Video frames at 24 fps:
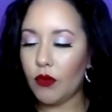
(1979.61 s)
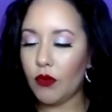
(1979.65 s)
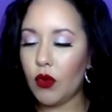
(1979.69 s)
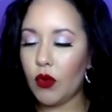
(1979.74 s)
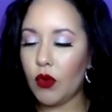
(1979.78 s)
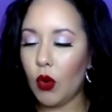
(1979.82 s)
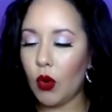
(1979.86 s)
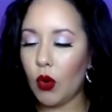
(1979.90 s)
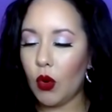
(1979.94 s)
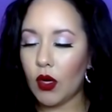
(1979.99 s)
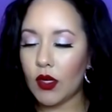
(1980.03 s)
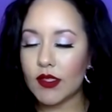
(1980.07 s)

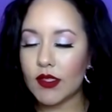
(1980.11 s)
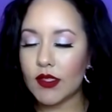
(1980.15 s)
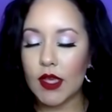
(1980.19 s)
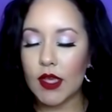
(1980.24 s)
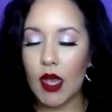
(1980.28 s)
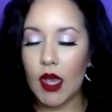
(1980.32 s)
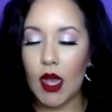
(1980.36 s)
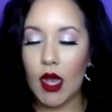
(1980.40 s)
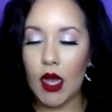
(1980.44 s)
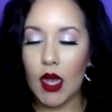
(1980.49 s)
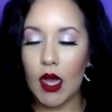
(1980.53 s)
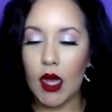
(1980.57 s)
course,
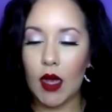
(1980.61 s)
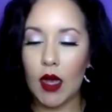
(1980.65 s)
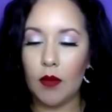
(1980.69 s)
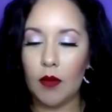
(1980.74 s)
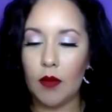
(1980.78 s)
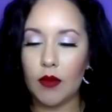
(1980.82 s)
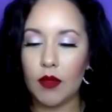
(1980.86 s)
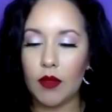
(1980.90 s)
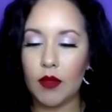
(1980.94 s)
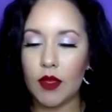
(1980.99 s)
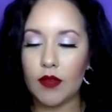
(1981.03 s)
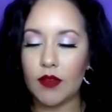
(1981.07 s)

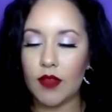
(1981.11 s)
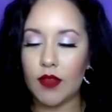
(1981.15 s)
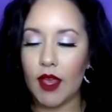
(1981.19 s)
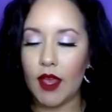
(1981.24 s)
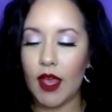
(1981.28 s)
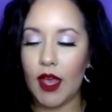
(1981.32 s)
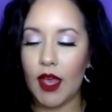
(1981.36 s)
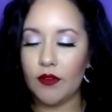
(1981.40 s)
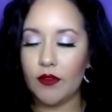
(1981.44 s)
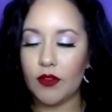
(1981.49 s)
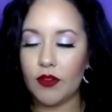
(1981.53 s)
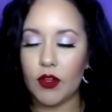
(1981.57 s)
because they
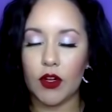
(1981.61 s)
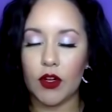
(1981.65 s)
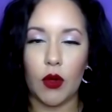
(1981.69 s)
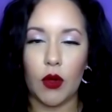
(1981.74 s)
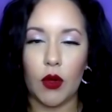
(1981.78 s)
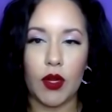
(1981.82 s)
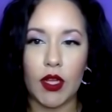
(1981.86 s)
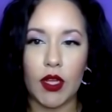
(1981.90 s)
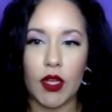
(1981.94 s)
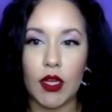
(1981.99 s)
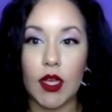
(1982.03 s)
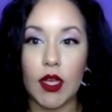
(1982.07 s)
have their own
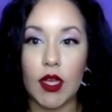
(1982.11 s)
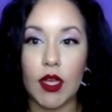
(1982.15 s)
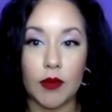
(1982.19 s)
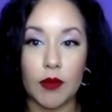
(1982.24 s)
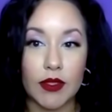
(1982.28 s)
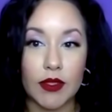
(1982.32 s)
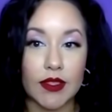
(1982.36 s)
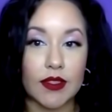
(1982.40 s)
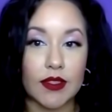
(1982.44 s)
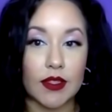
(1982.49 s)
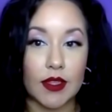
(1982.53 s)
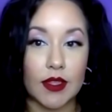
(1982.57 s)
income
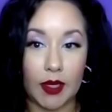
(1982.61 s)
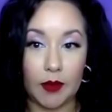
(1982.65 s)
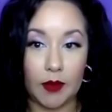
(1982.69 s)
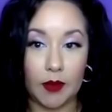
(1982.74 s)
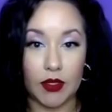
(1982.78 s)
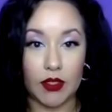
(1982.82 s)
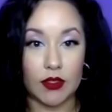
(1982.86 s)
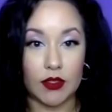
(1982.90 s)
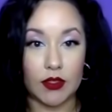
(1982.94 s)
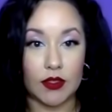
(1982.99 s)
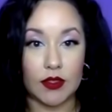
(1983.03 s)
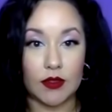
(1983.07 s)

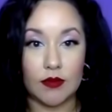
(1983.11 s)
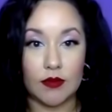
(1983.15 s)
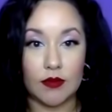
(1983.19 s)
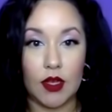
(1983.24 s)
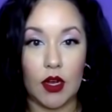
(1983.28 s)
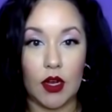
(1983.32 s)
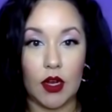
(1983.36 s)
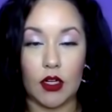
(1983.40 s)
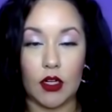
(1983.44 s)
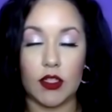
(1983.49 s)
disclaimers, or